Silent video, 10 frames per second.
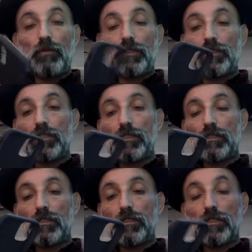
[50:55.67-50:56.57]
But this
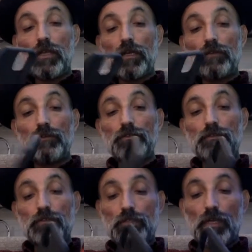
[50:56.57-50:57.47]
is not going
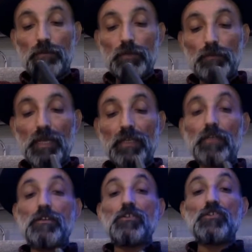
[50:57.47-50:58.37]
to stop the
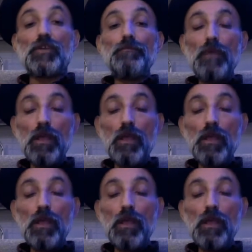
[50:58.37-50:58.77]
magnetism